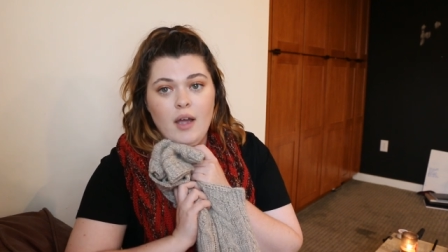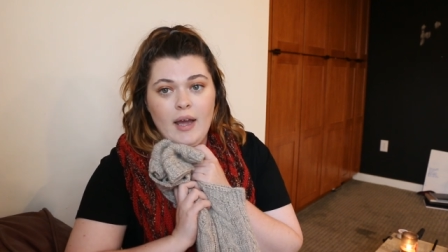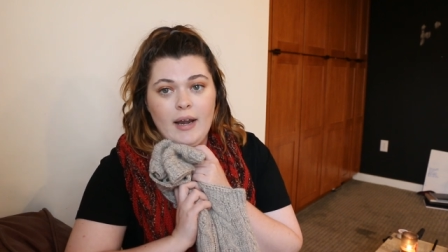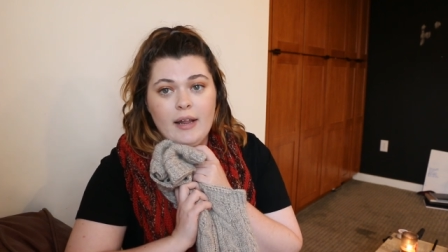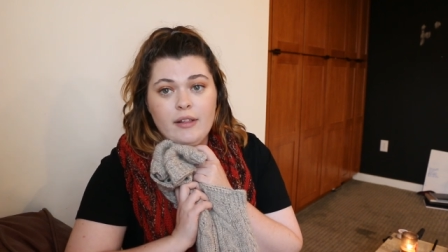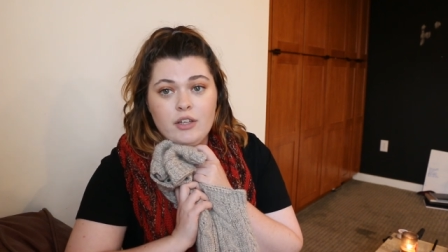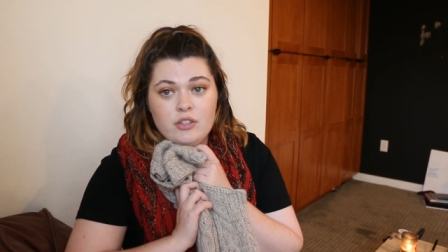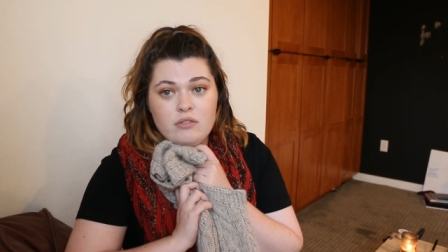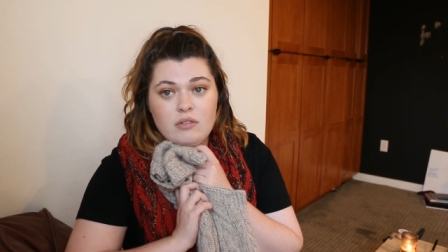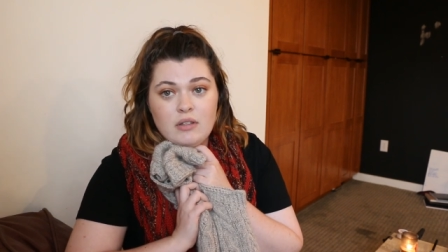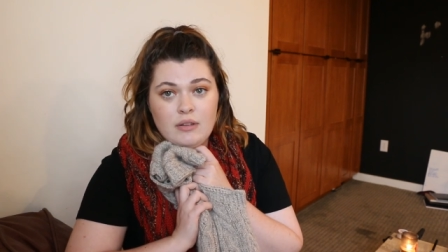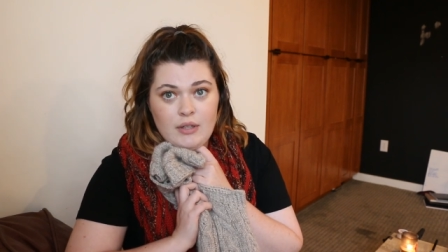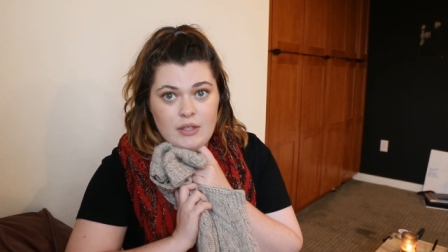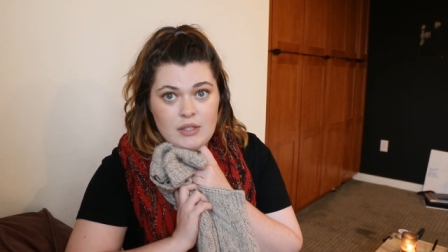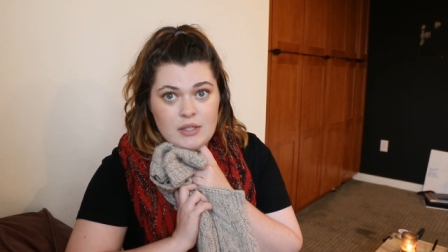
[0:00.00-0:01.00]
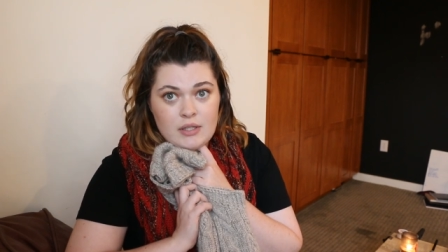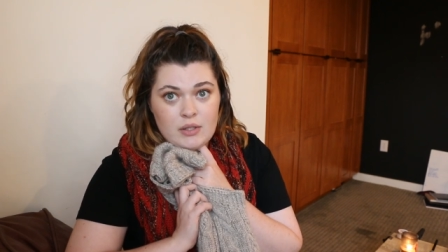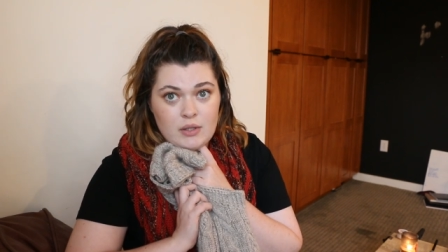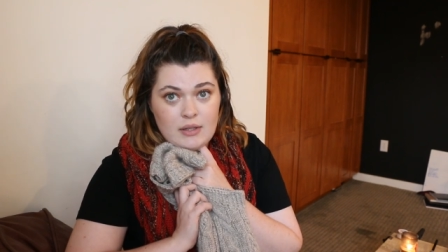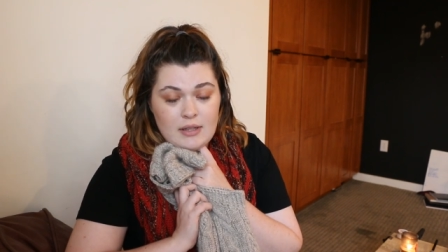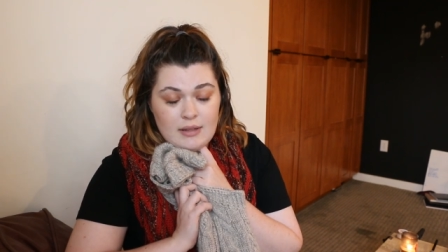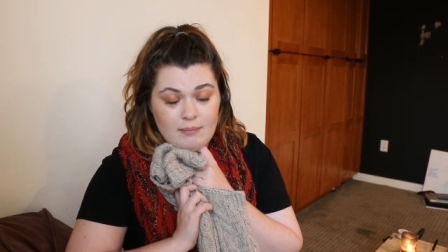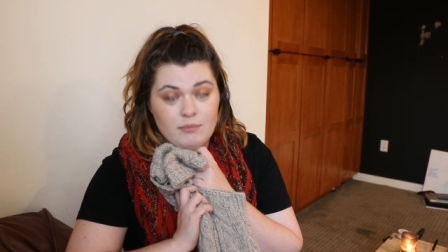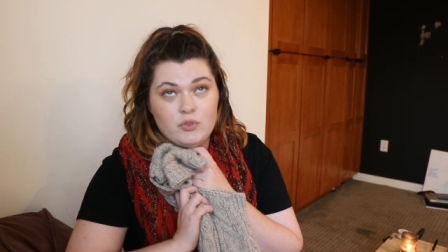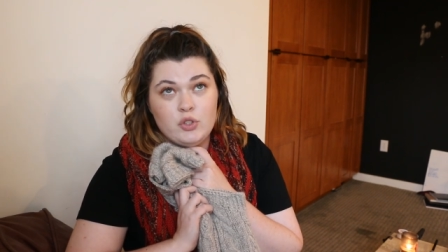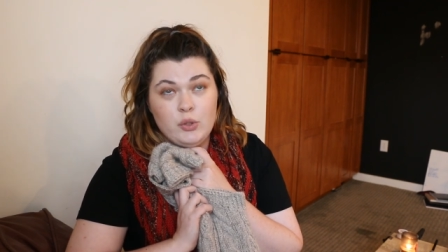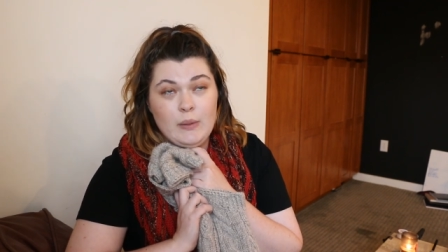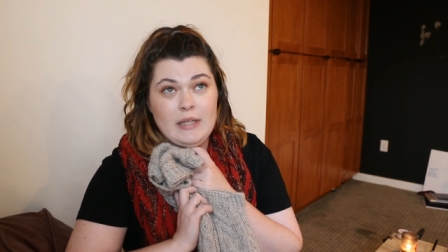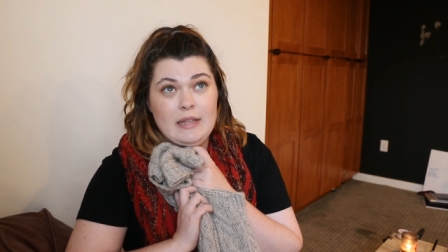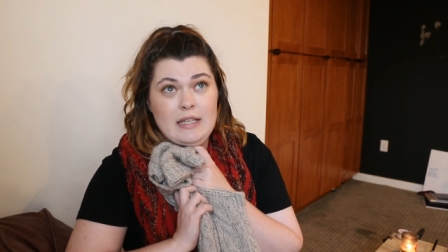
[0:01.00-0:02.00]
And I like doing
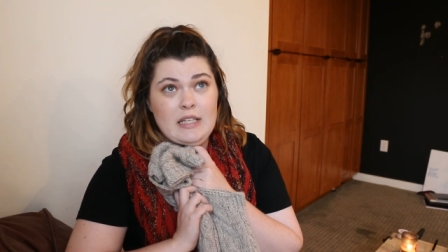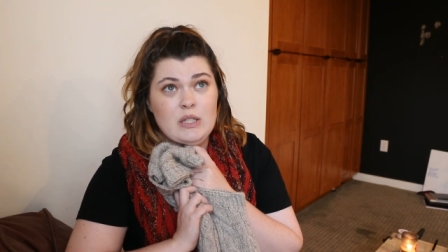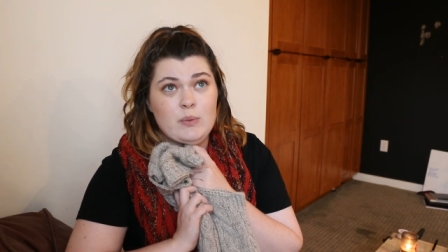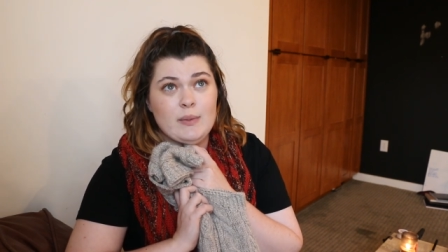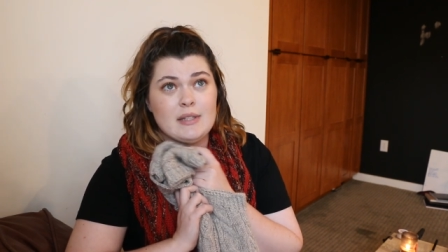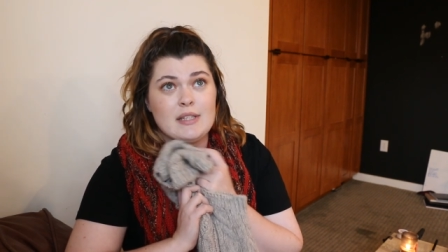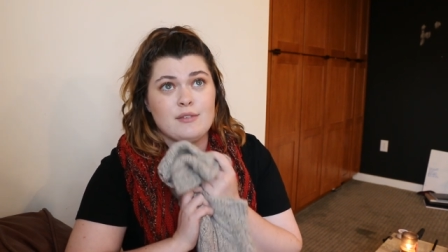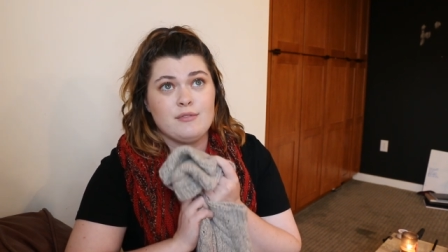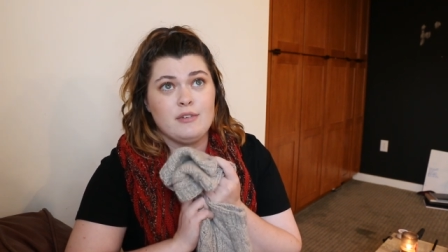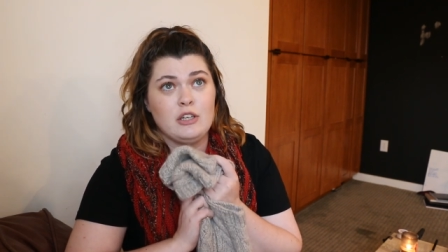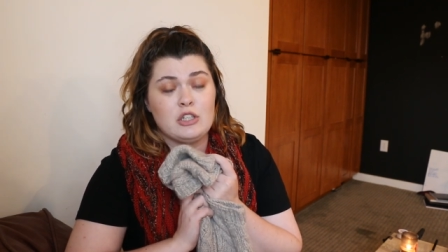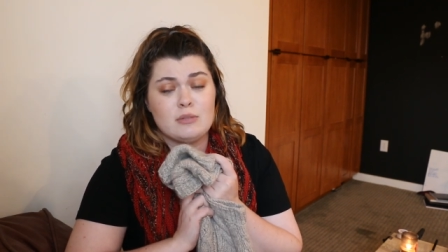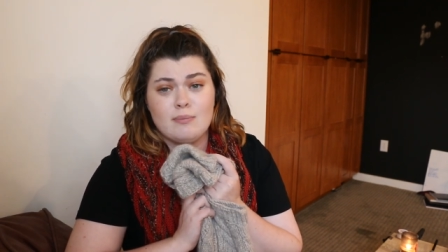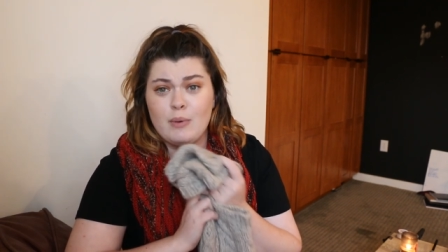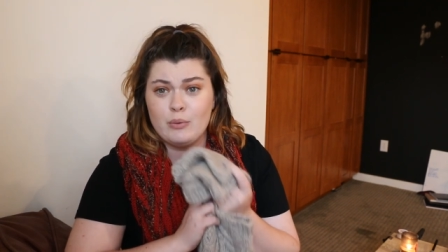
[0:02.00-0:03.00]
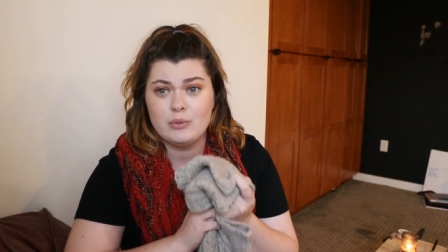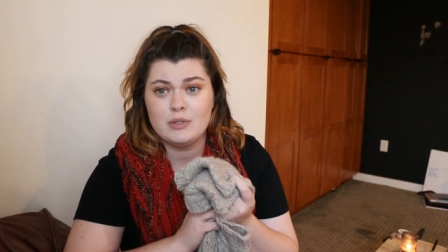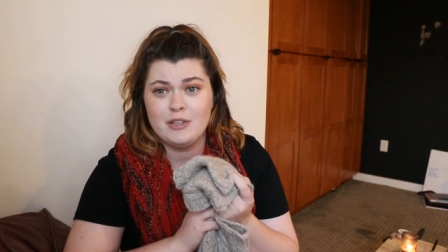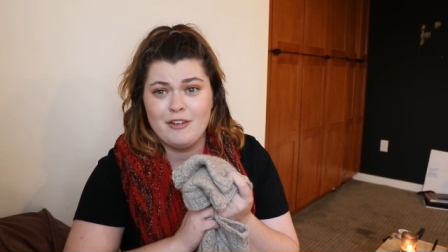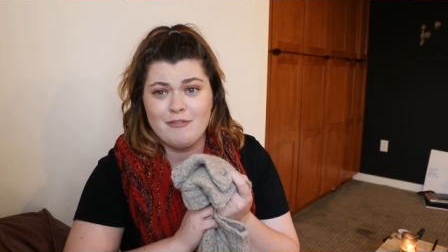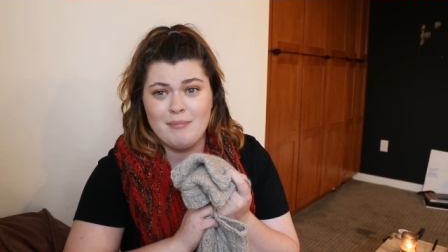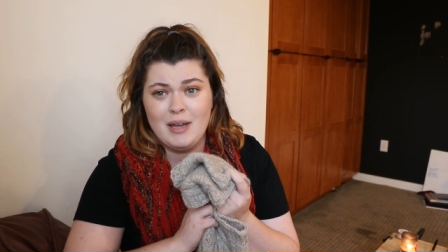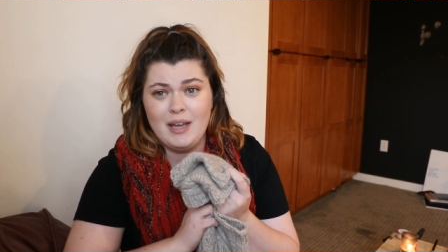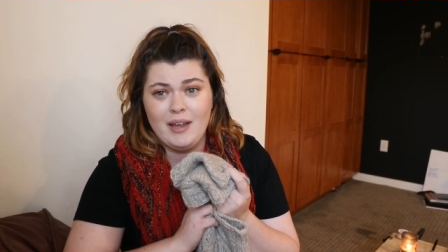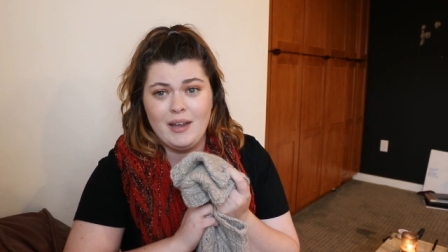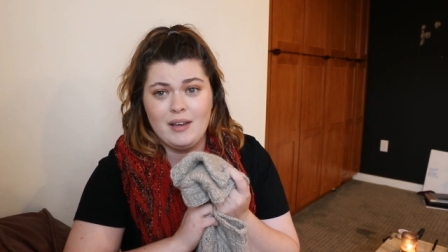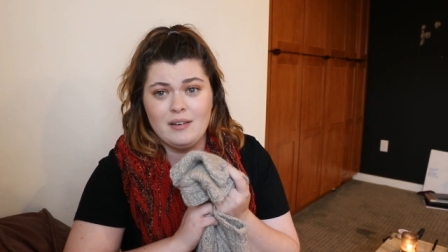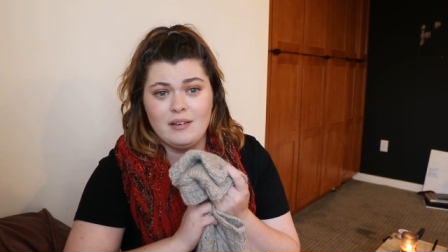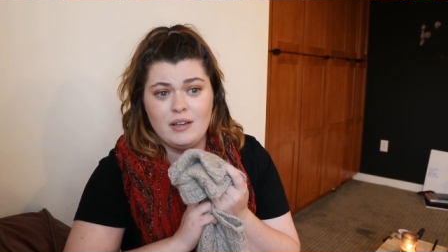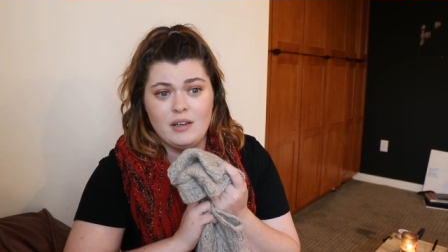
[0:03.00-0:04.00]
these once I finish most of
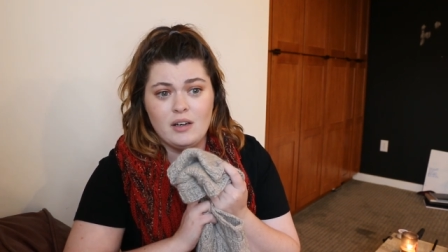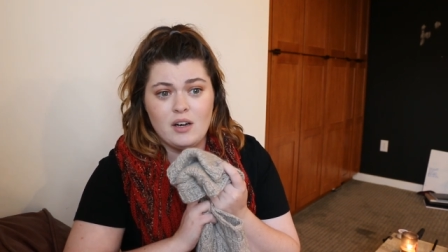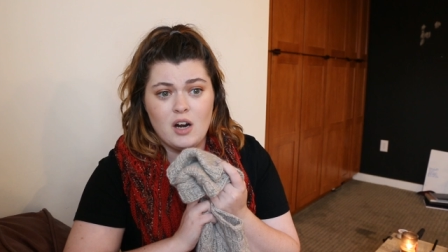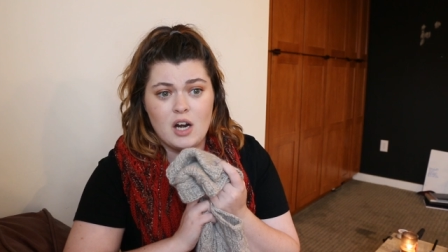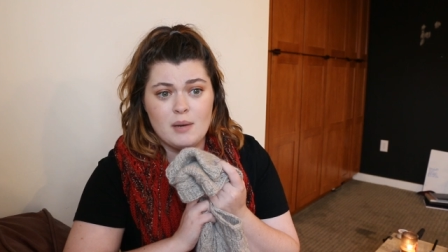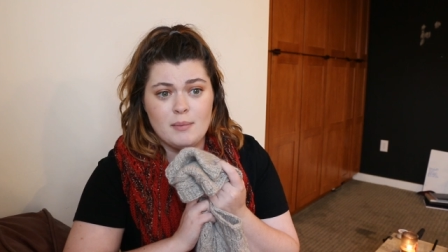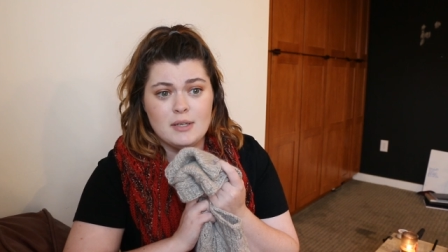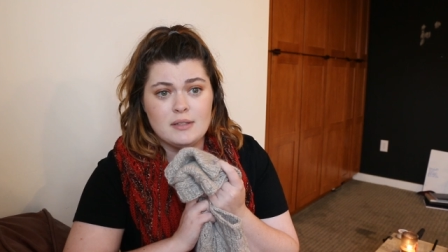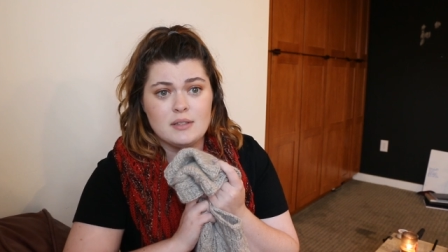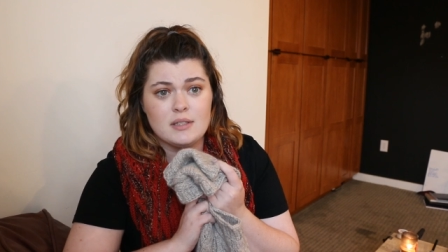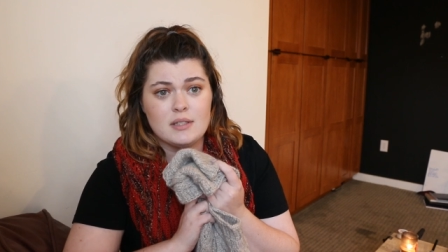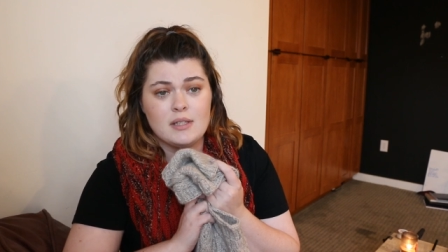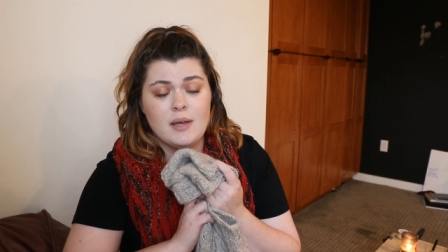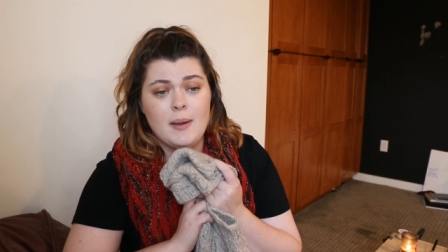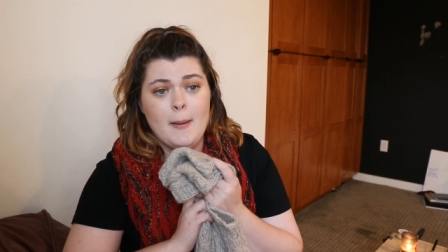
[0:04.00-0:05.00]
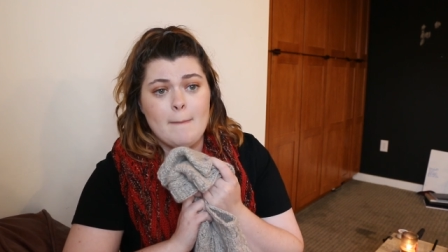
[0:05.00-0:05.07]
my knitted garments,